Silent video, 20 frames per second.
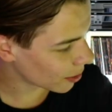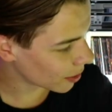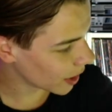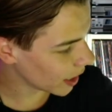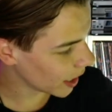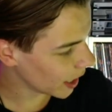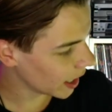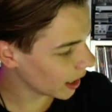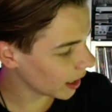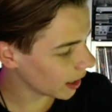
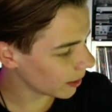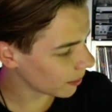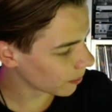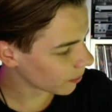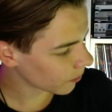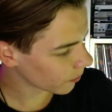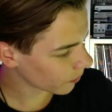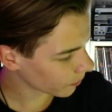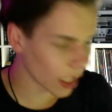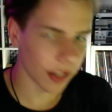
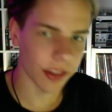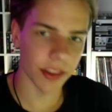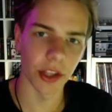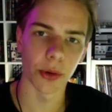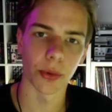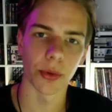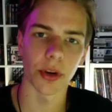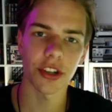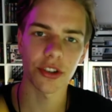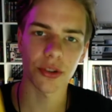in the
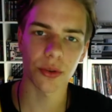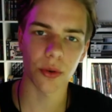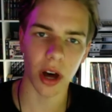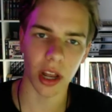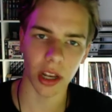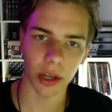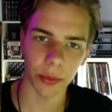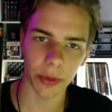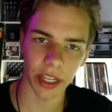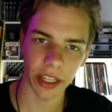original
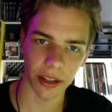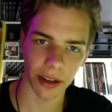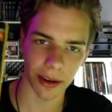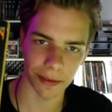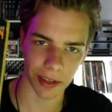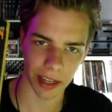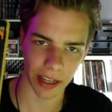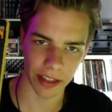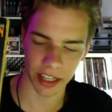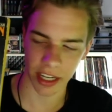Halloween
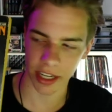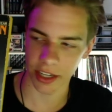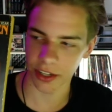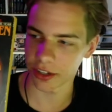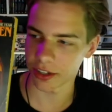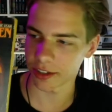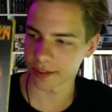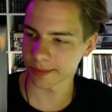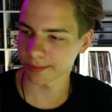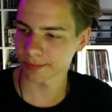
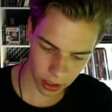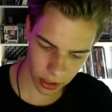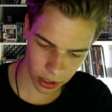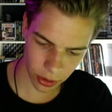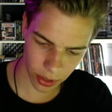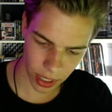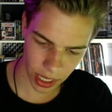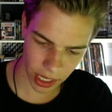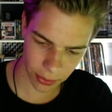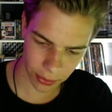novelization,
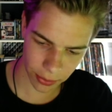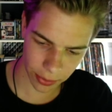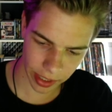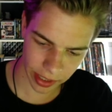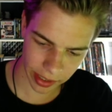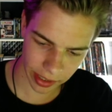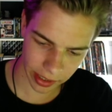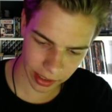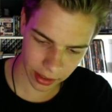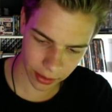you get a
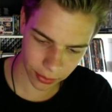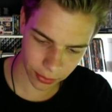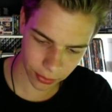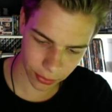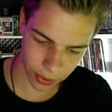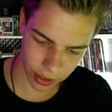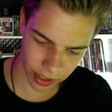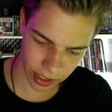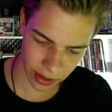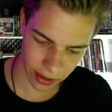really,
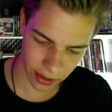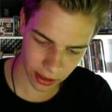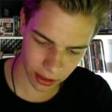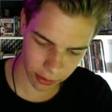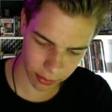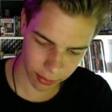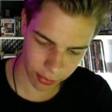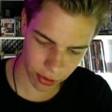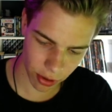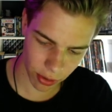really
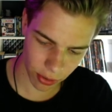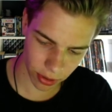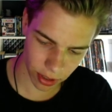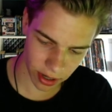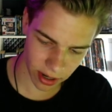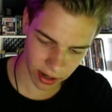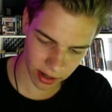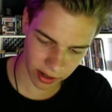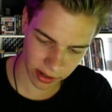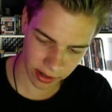long
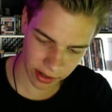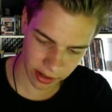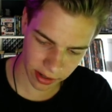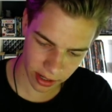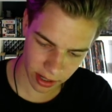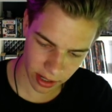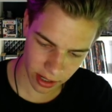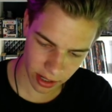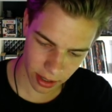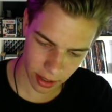prologue
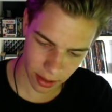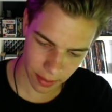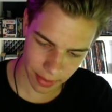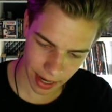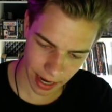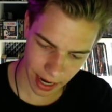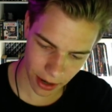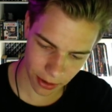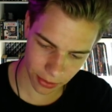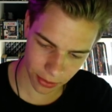
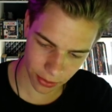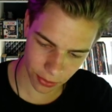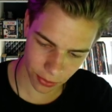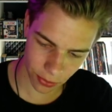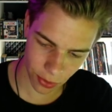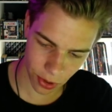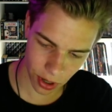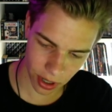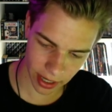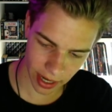about
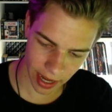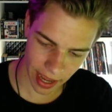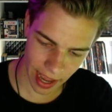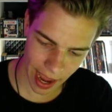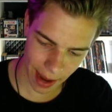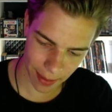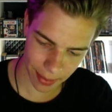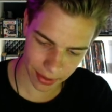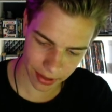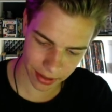what
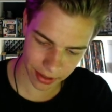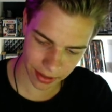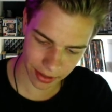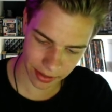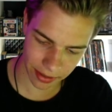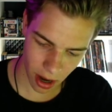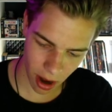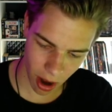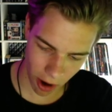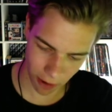happened
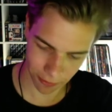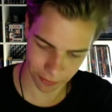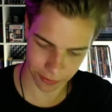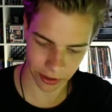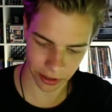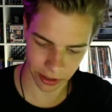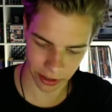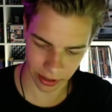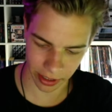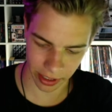
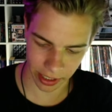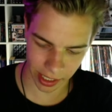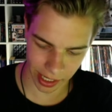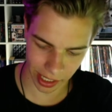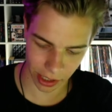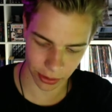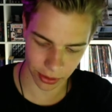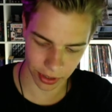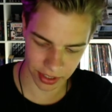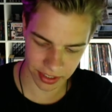after he
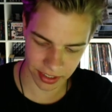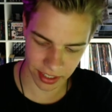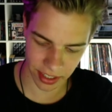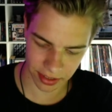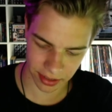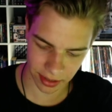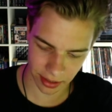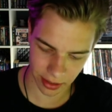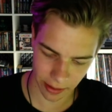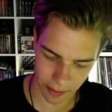killed his
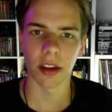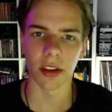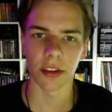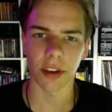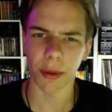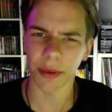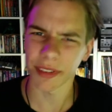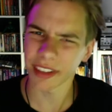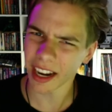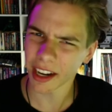sister.
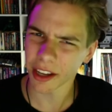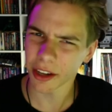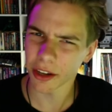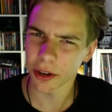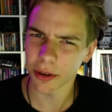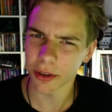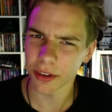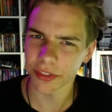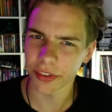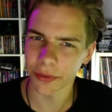So I was kind of
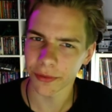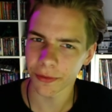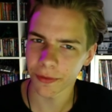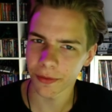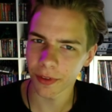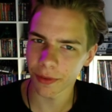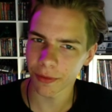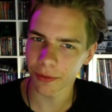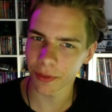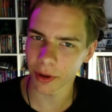curious
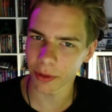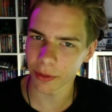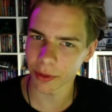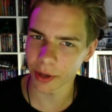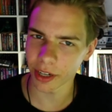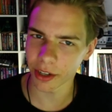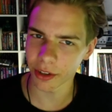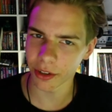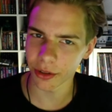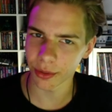if they were
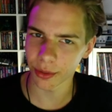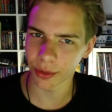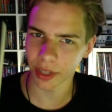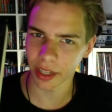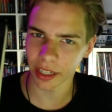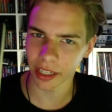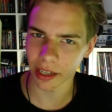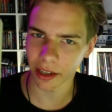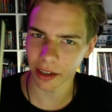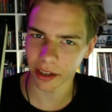going to do
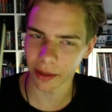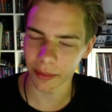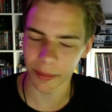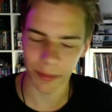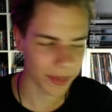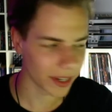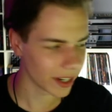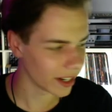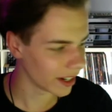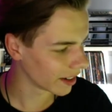like a
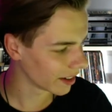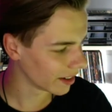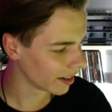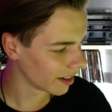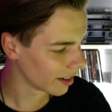big